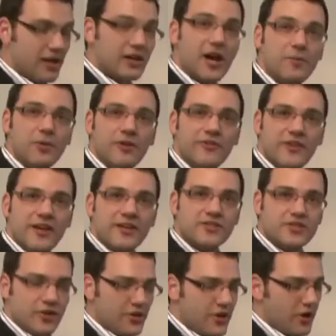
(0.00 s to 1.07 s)
A couple of things
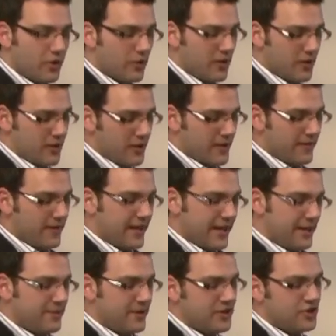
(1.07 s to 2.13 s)
to note. The
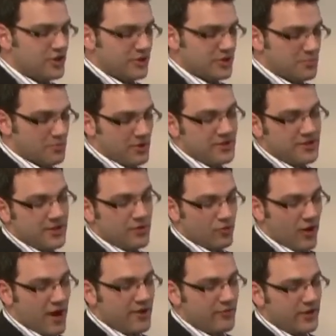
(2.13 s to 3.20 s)
image was printed
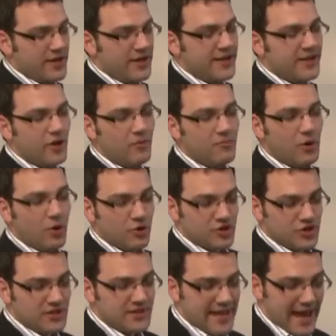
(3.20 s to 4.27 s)
right reading
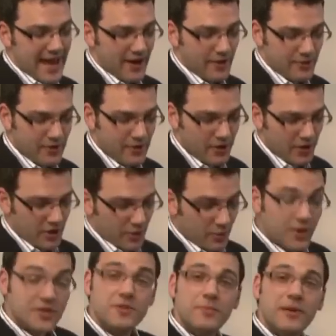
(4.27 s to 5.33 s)
emulsion down,
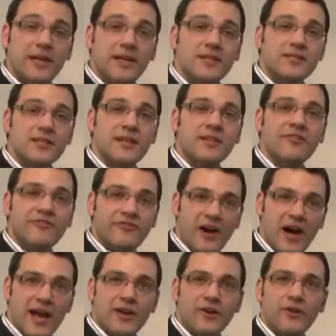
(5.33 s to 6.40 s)
which means in the
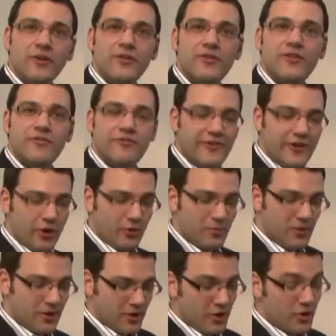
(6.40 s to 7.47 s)
file, the
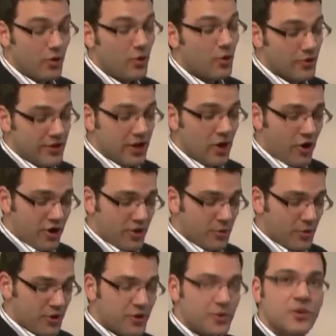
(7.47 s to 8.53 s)
film or the
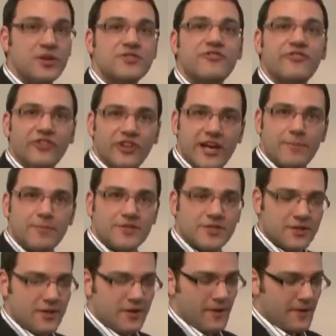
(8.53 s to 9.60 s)
artwork was flipped.
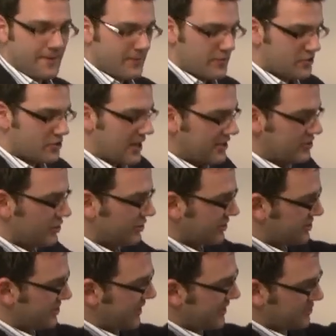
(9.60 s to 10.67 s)
So as you can
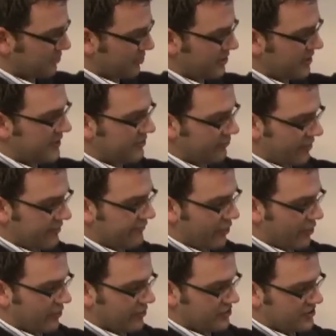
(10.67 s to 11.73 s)
see, it's printed in
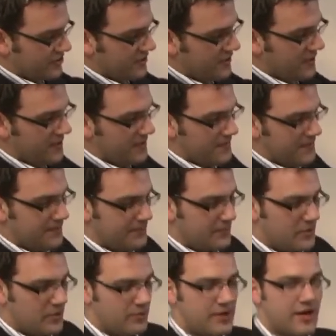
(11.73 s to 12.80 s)
reverse.
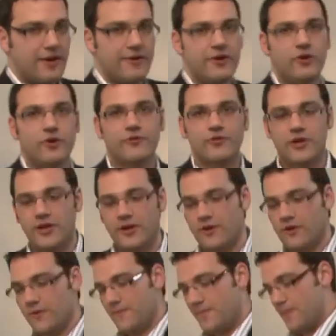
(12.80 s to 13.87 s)
I'll carry it over here.